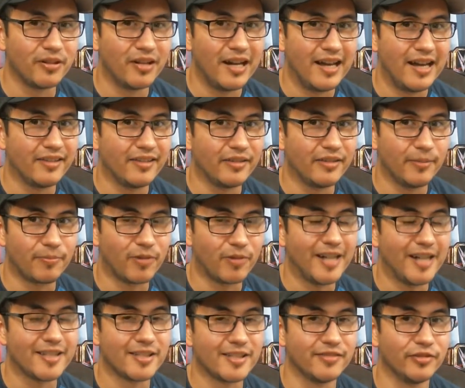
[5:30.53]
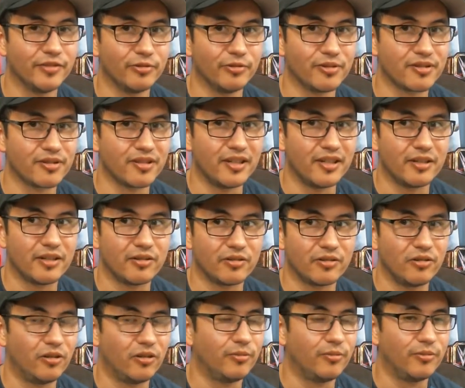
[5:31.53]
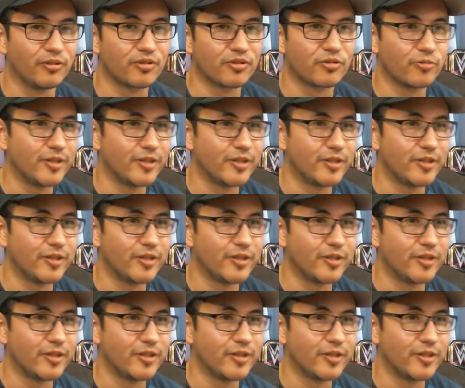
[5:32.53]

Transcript: and the price of it was like almost